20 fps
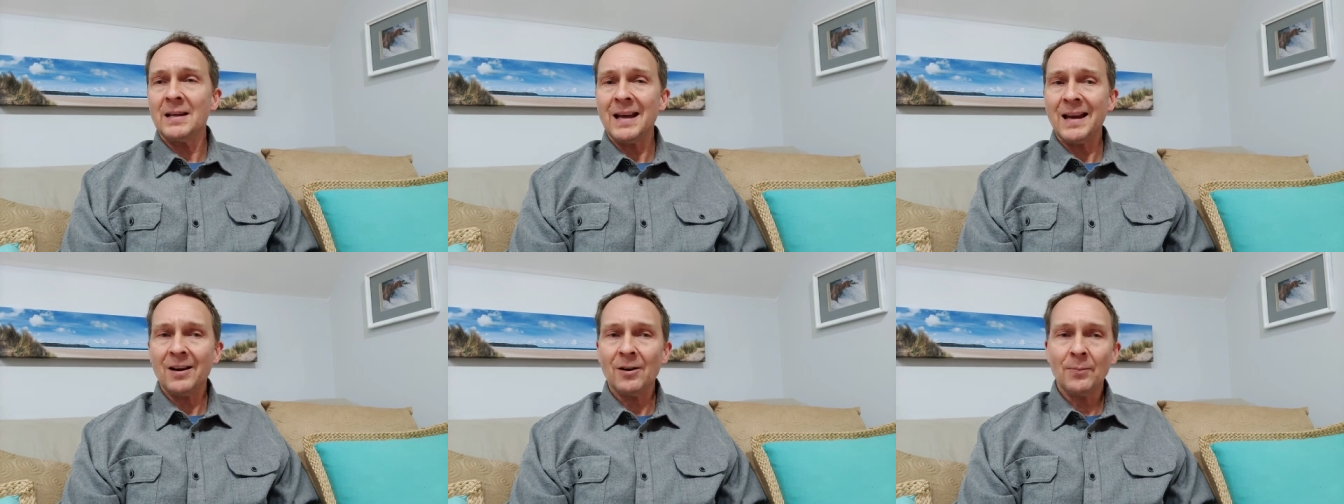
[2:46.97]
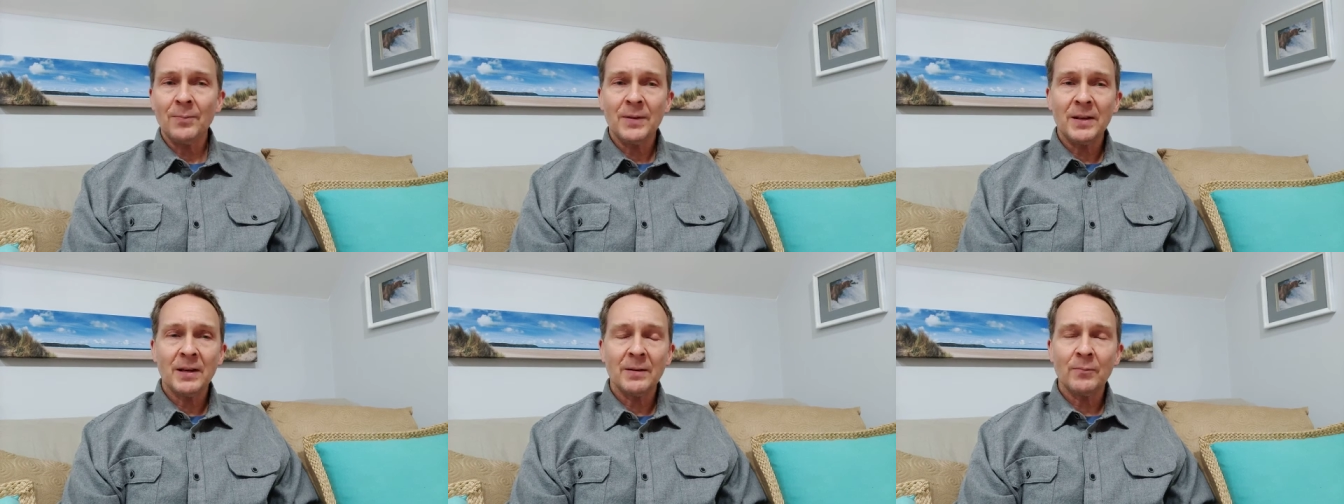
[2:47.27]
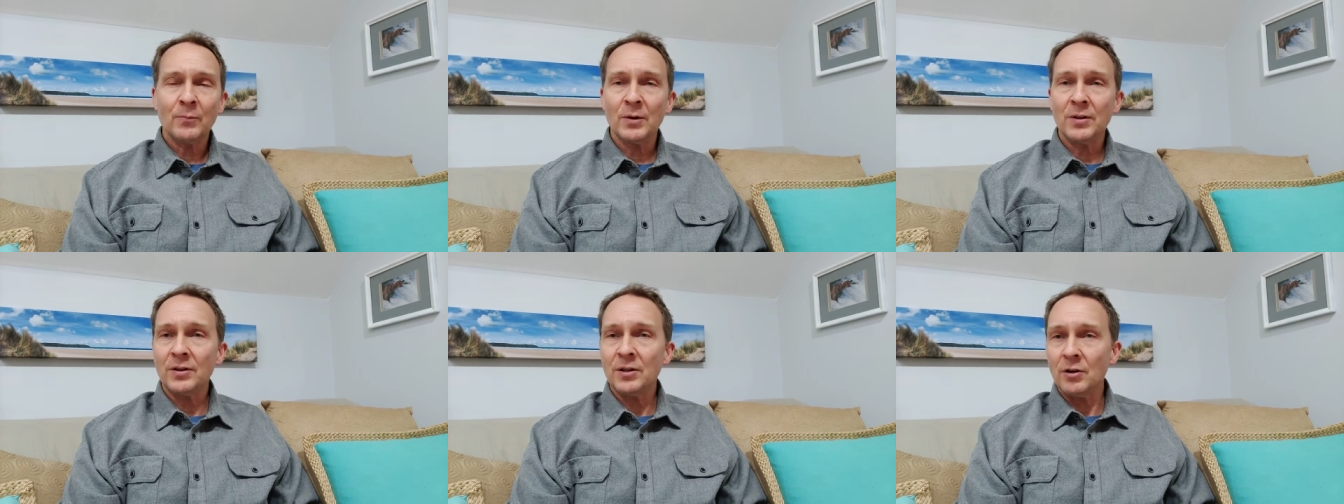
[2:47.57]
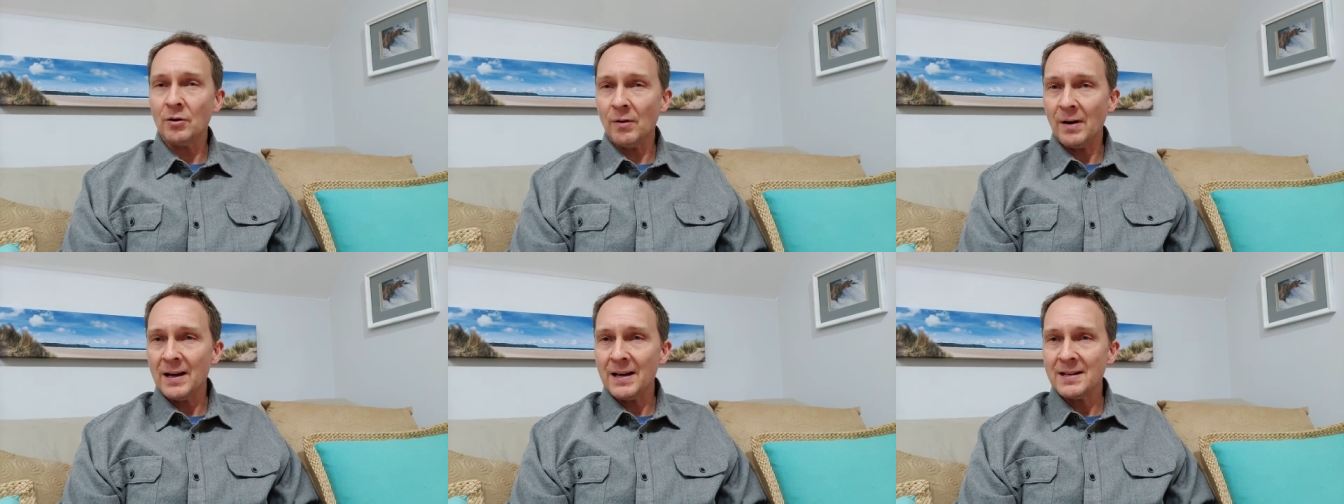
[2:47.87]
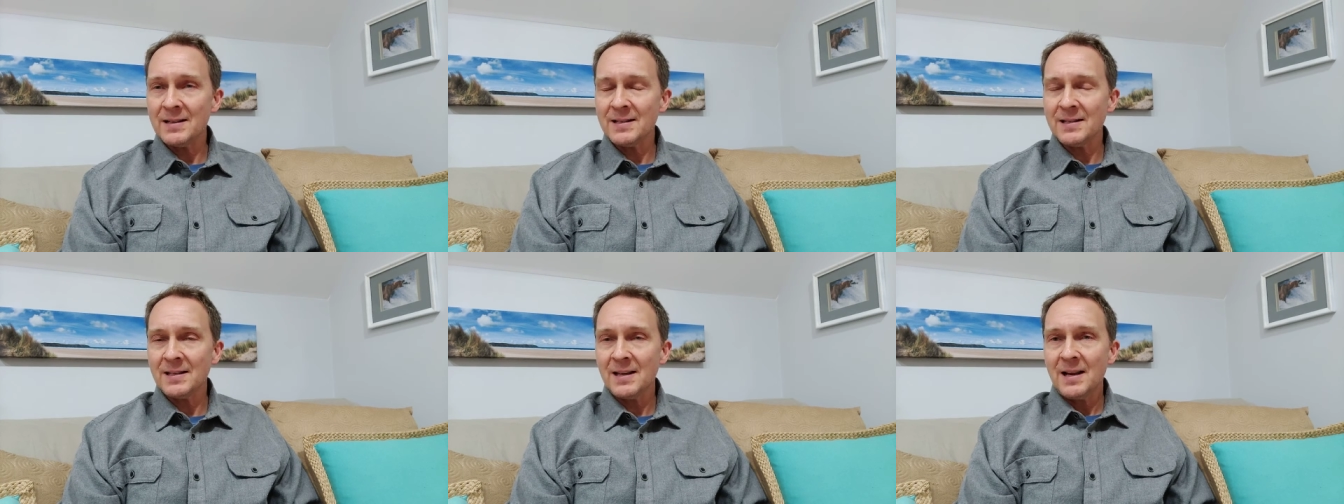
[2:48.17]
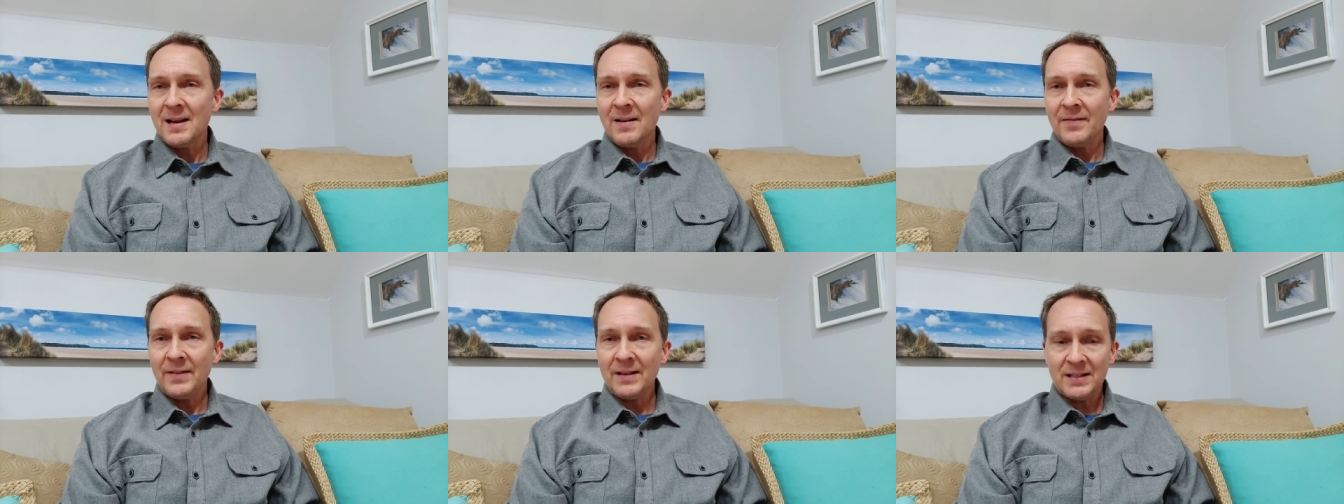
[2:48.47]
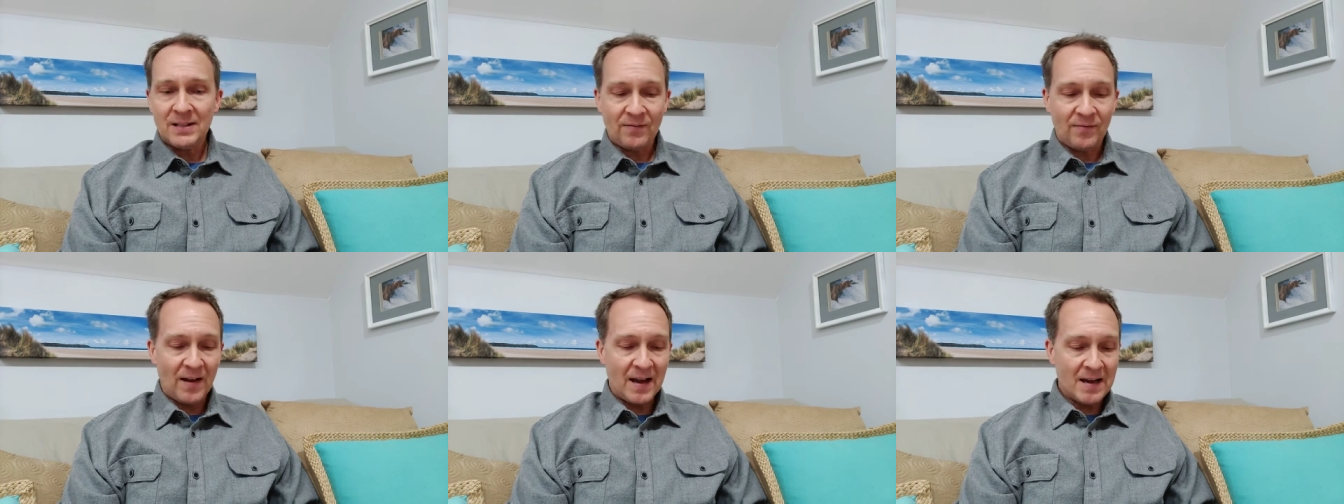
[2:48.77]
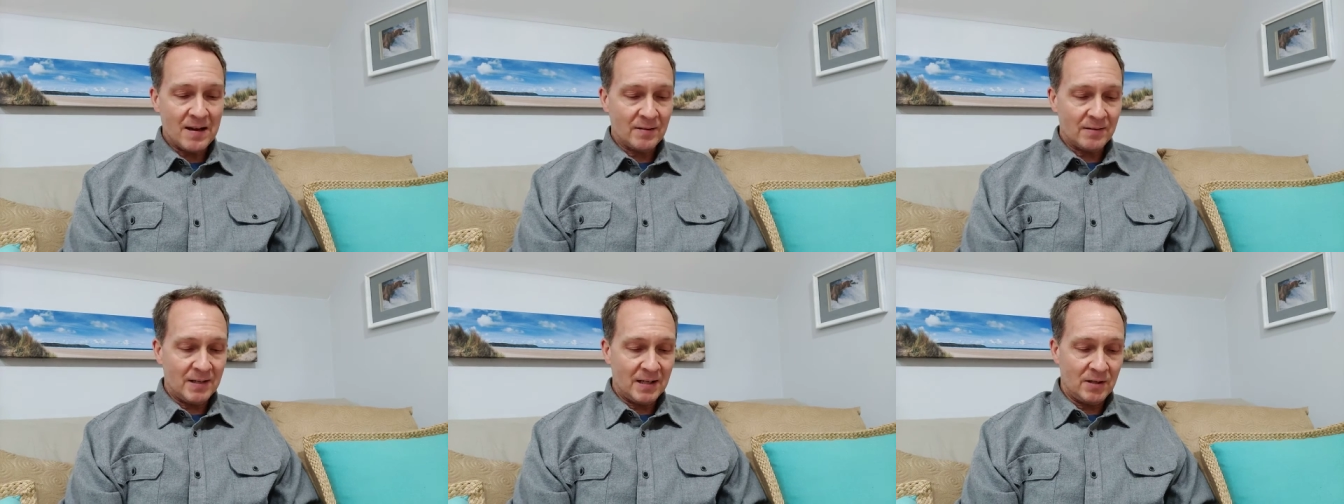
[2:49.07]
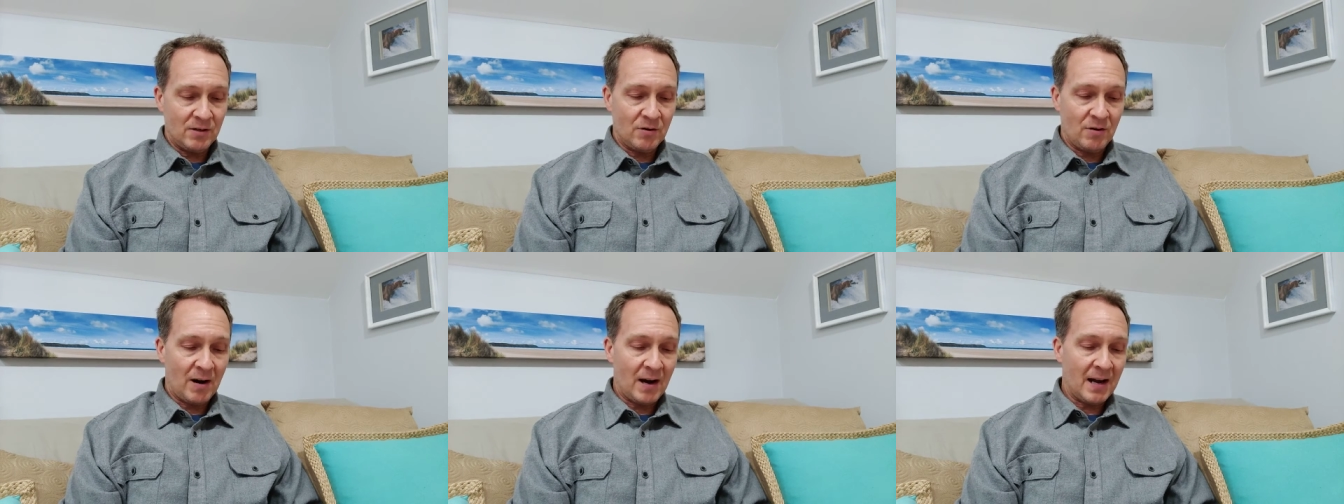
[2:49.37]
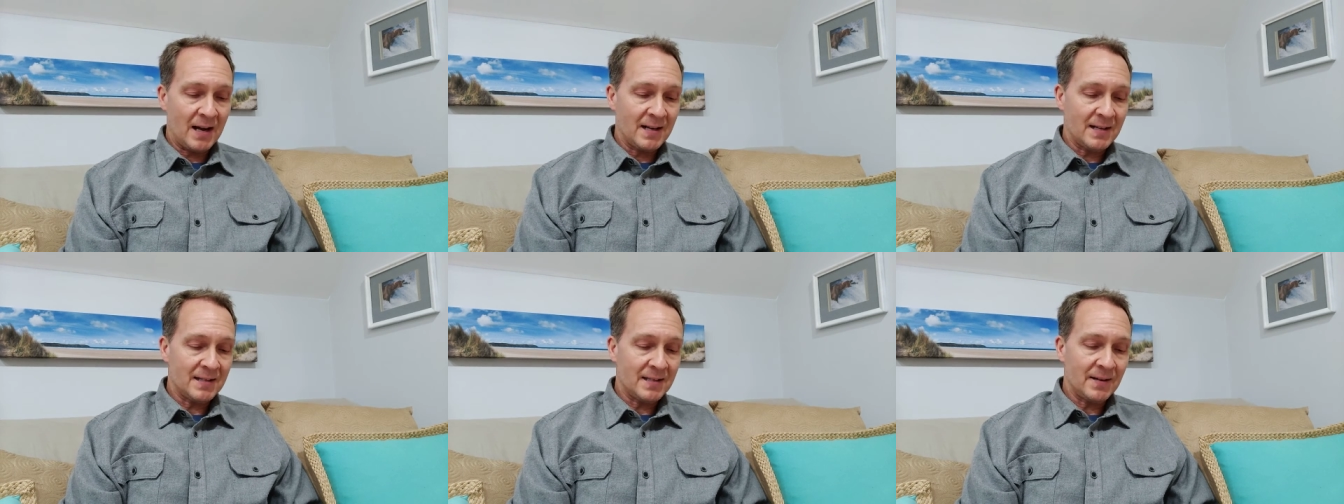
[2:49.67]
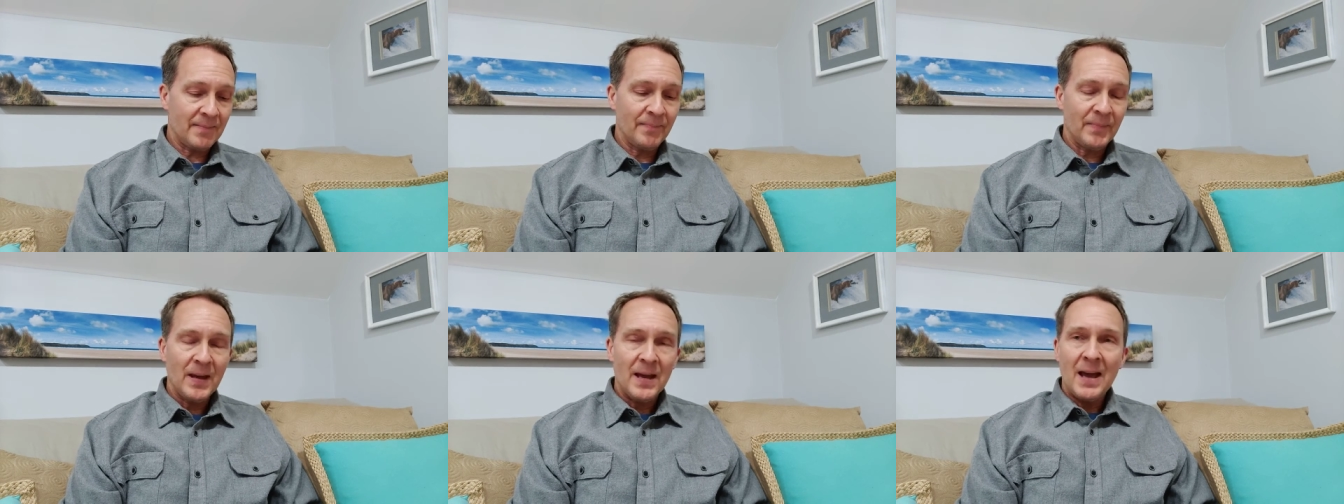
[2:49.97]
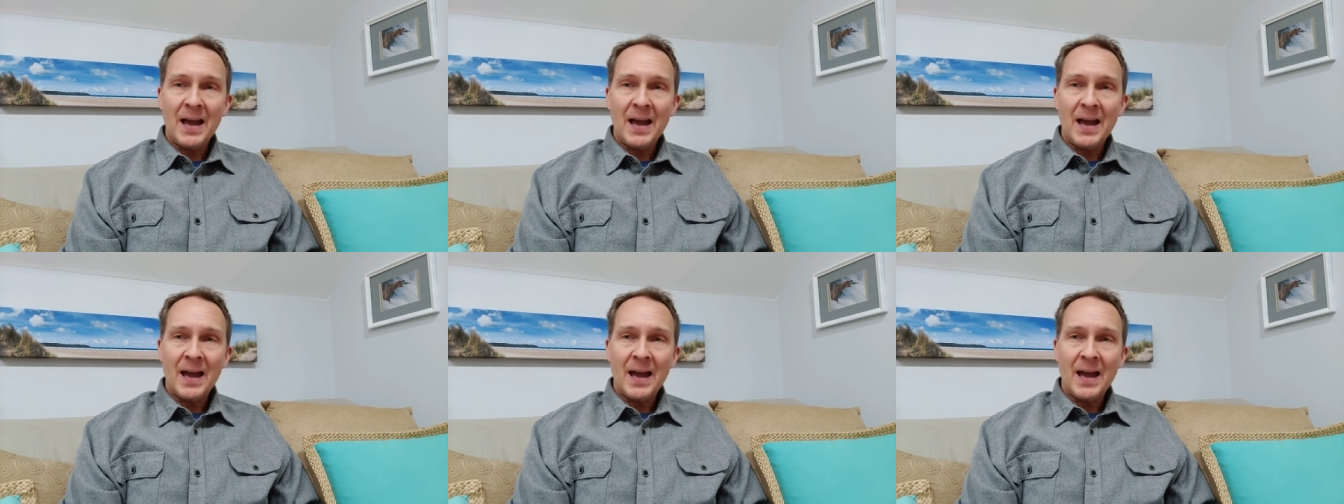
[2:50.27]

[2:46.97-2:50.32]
and help them with the grace that's found in Christ.